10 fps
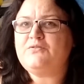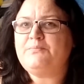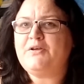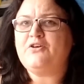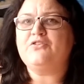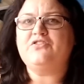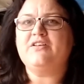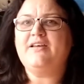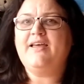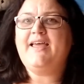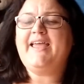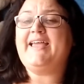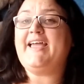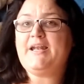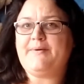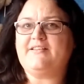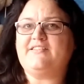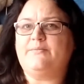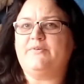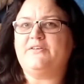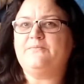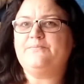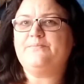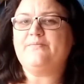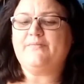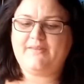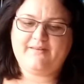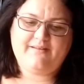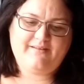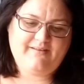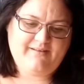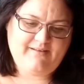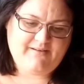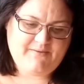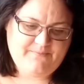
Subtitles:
because he cared about someone. There you go.